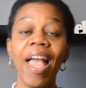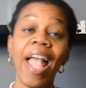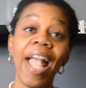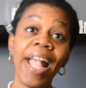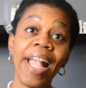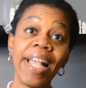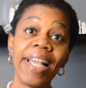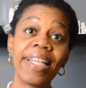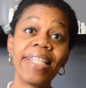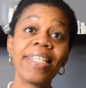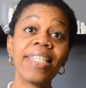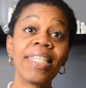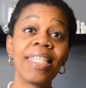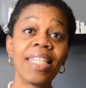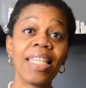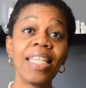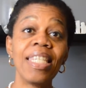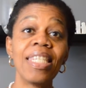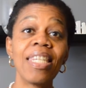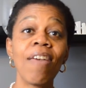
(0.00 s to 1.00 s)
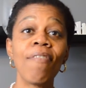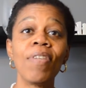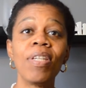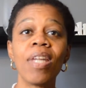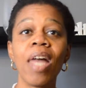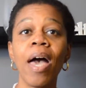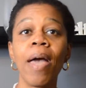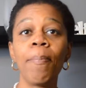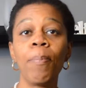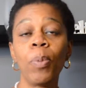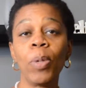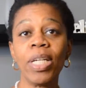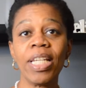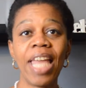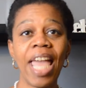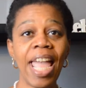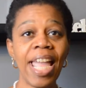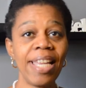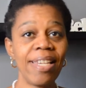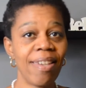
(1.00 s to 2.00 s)
and
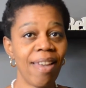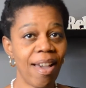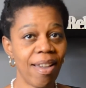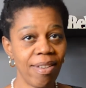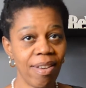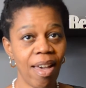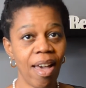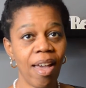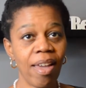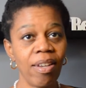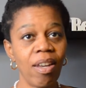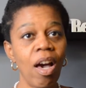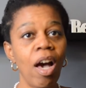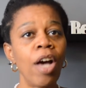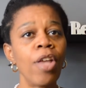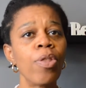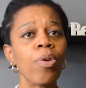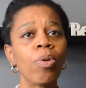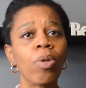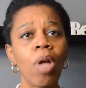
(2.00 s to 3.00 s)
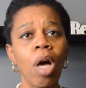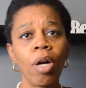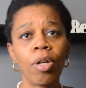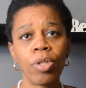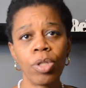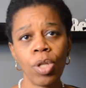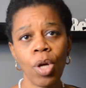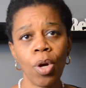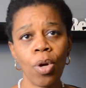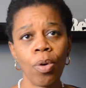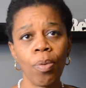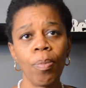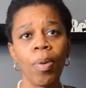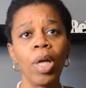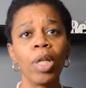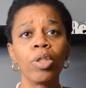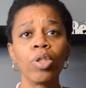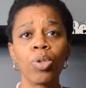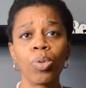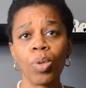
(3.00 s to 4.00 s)
Z79.899, other long-term
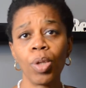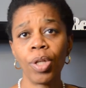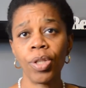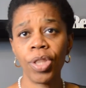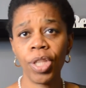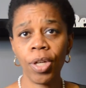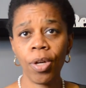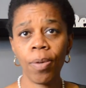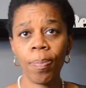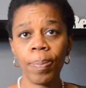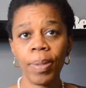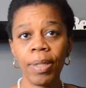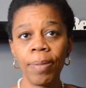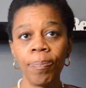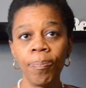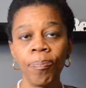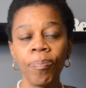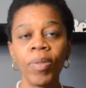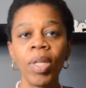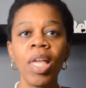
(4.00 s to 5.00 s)
drug therapy.